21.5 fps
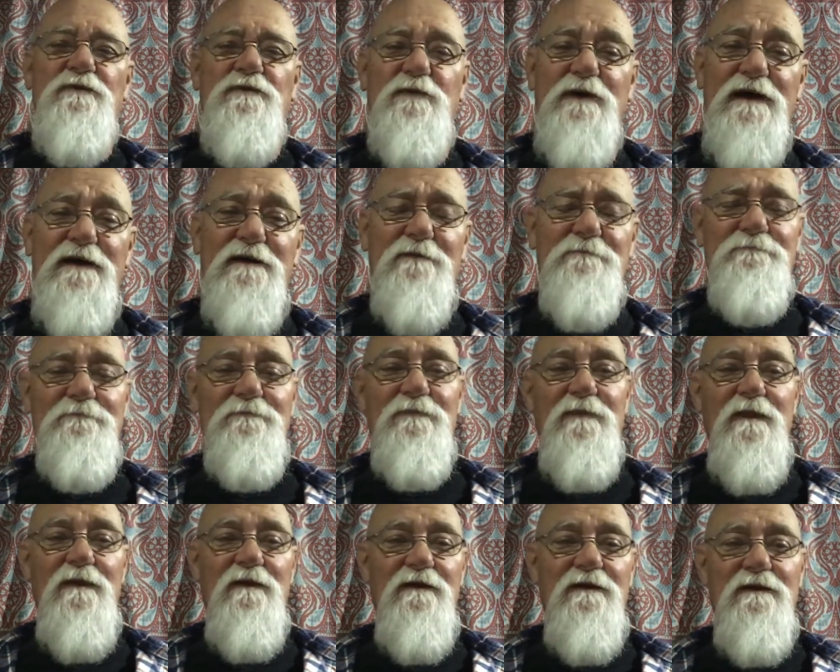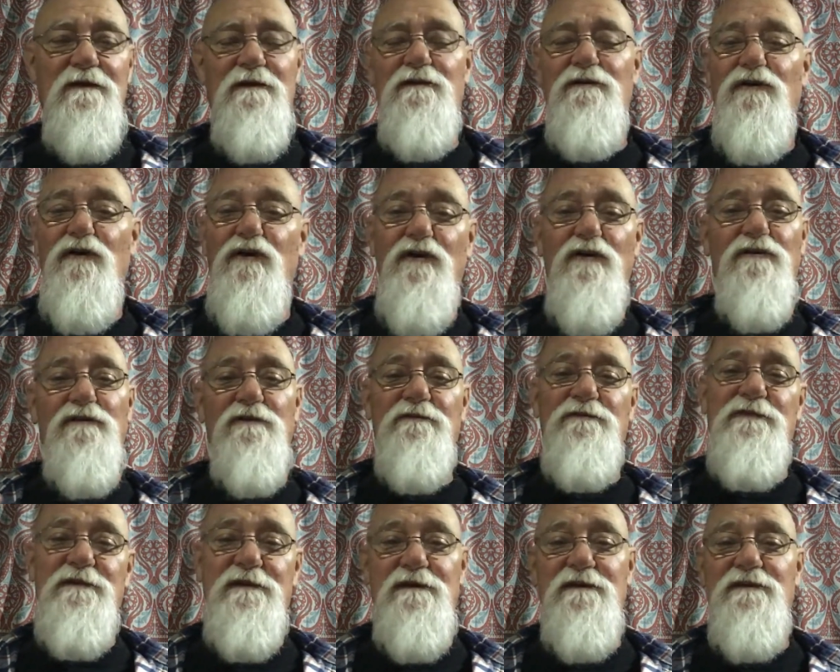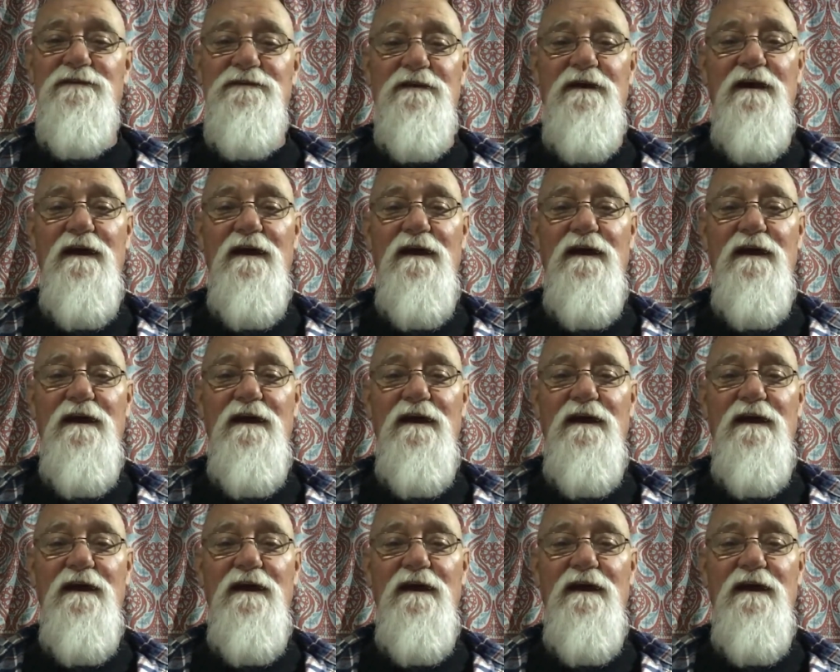Well, in all of this,